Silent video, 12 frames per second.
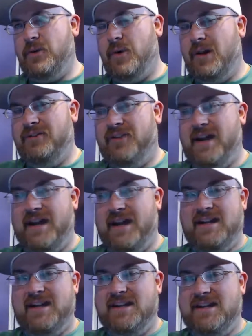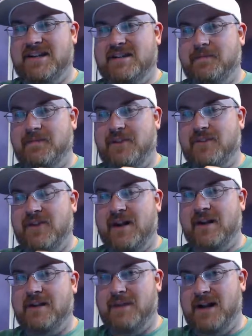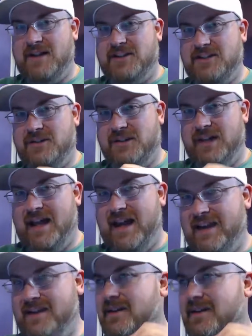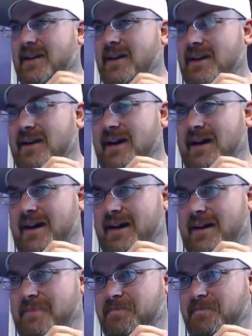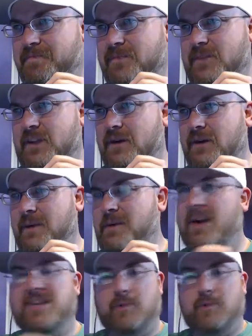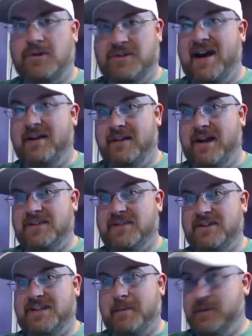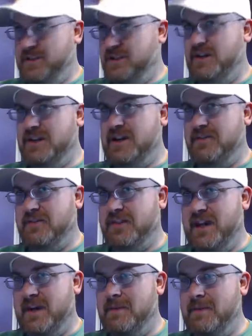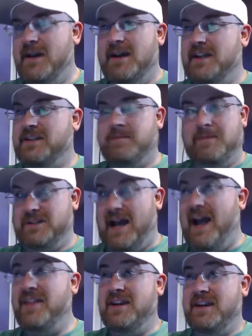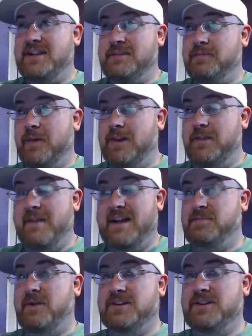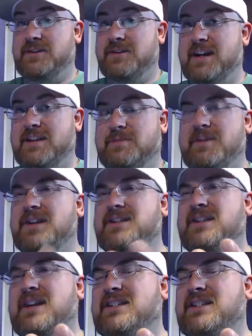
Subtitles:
qualifying is very much like, watch the World of Outlaws, for example. It's good enough for them. I think it's one of the best parts of the race because